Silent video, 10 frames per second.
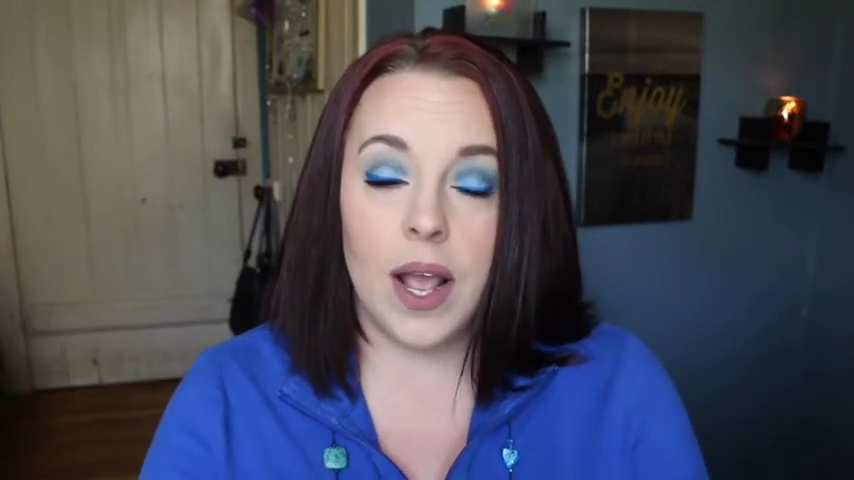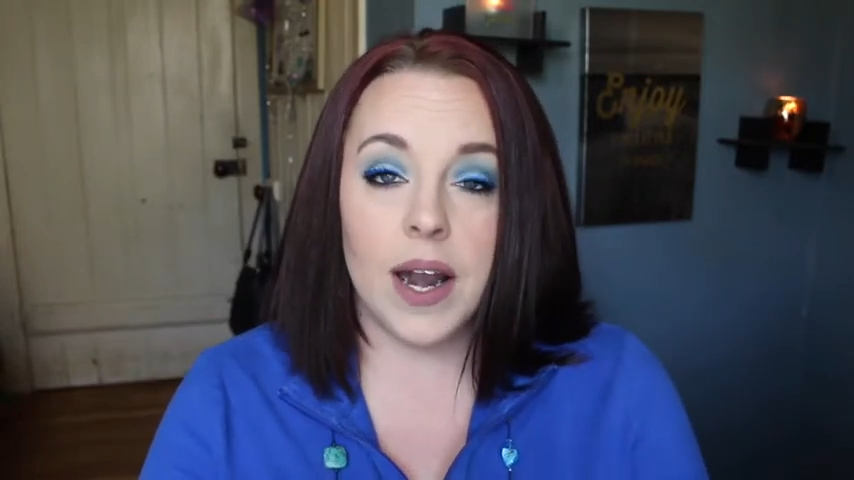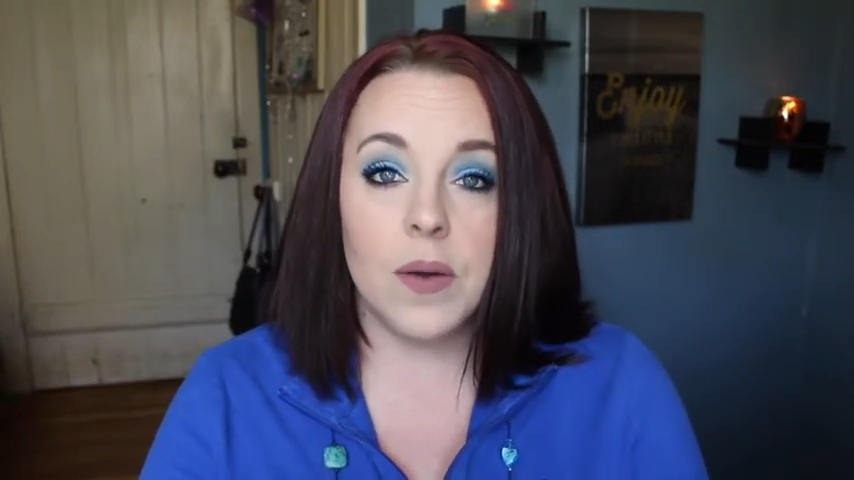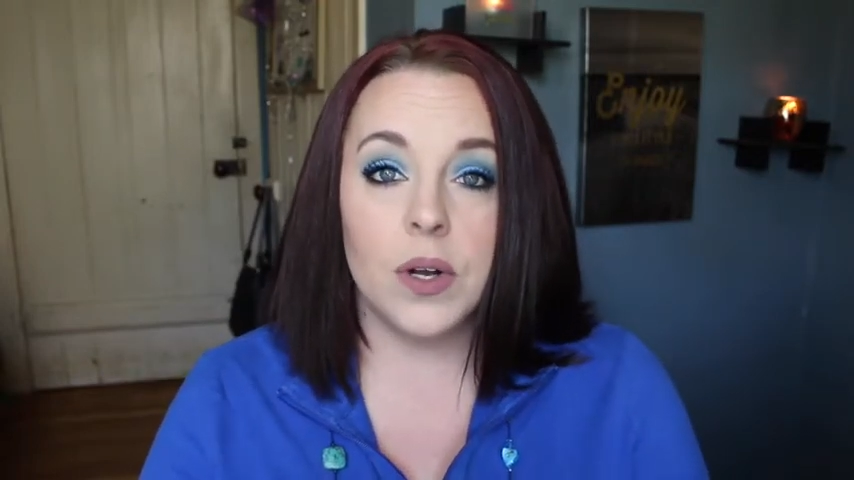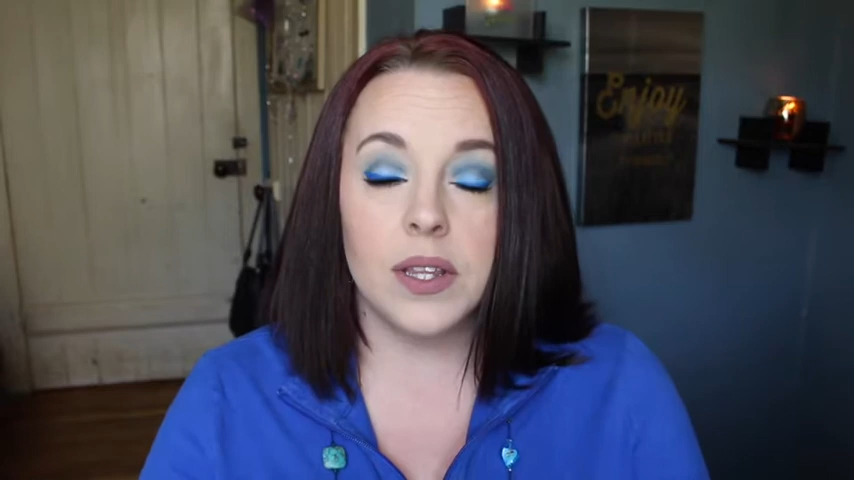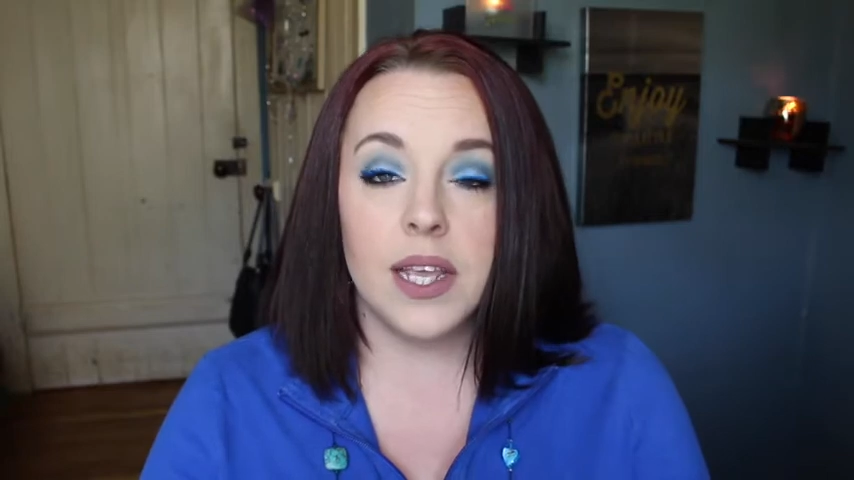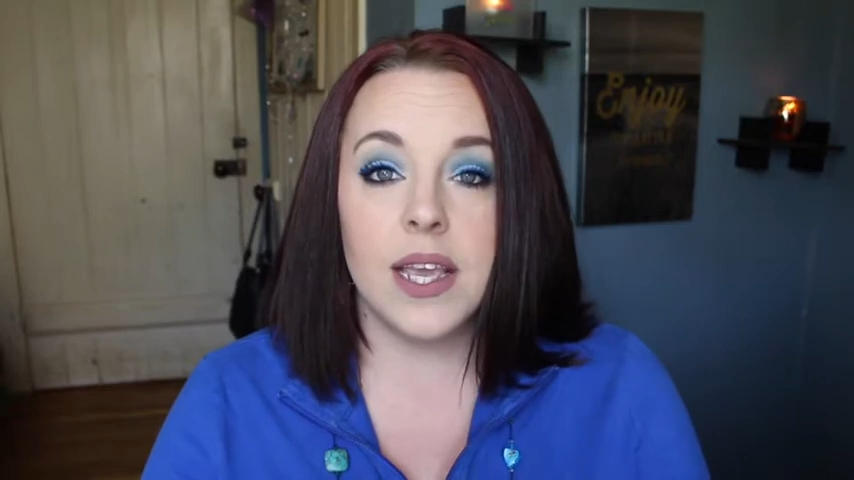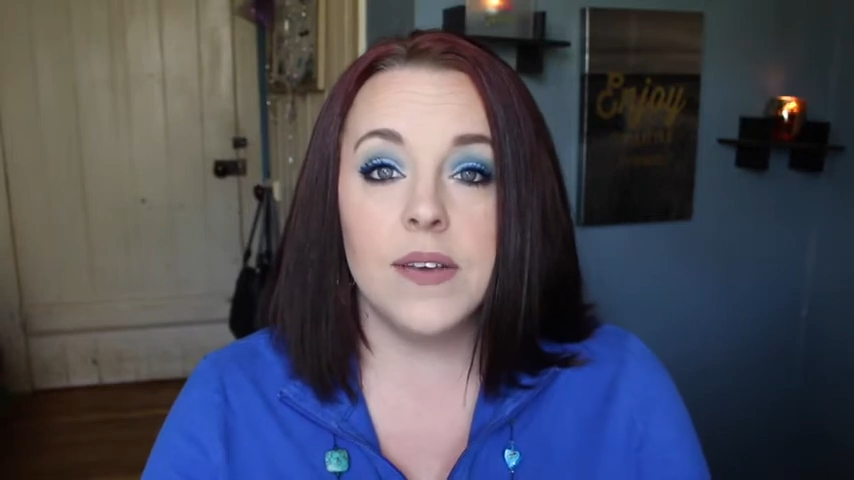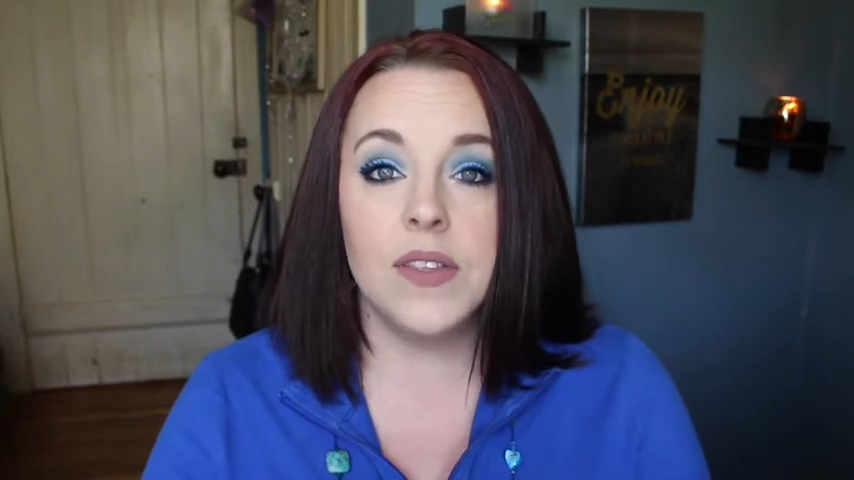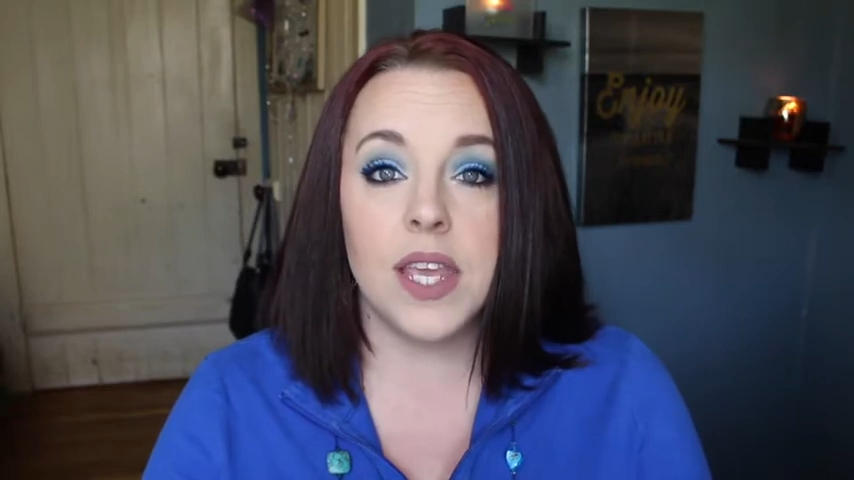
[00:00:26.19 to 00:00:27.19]
and I will
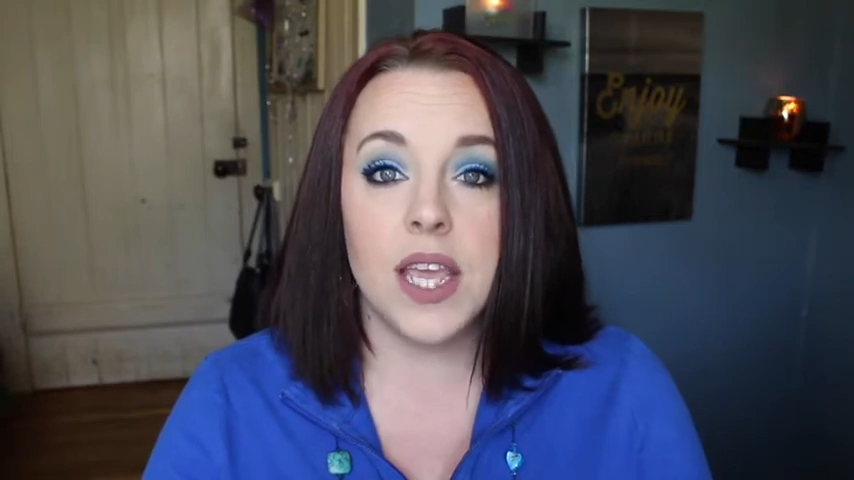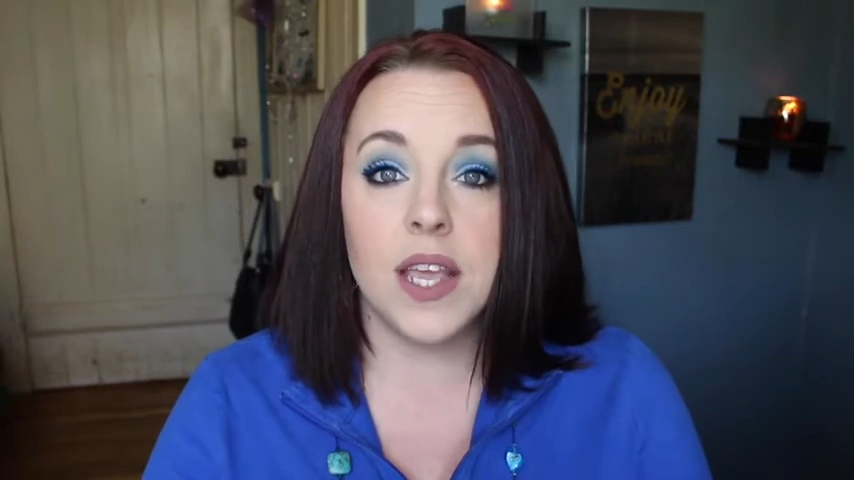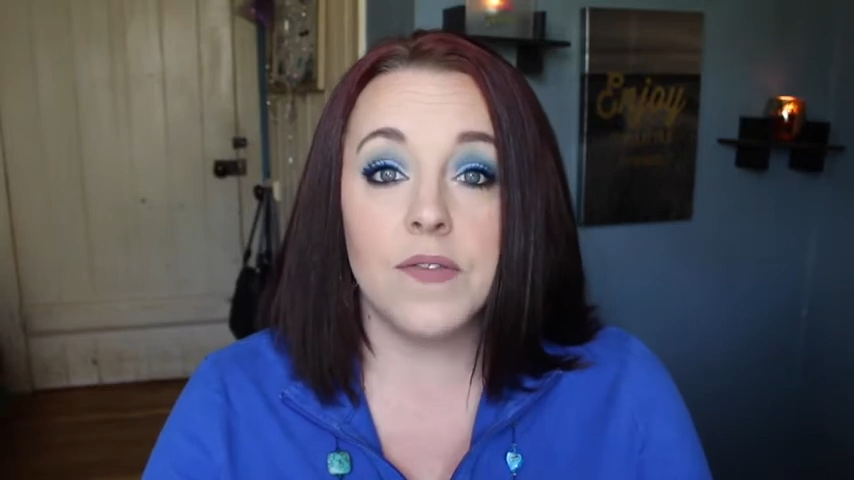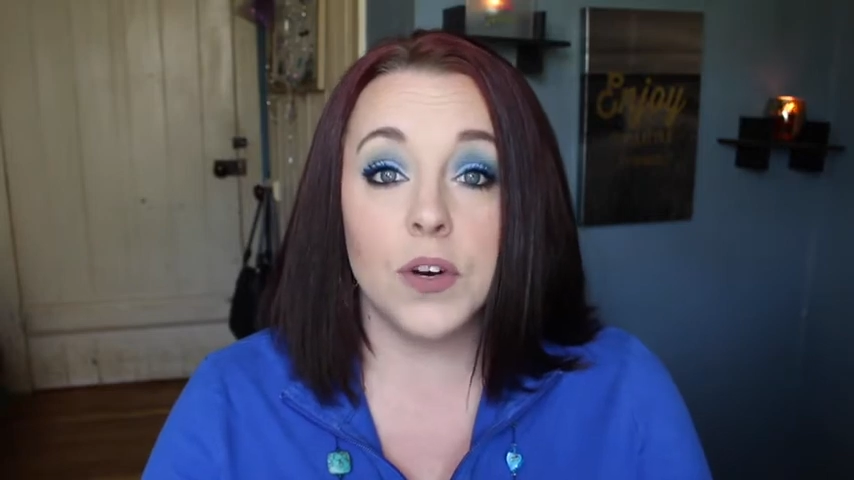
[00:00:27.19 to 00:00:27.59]
leave the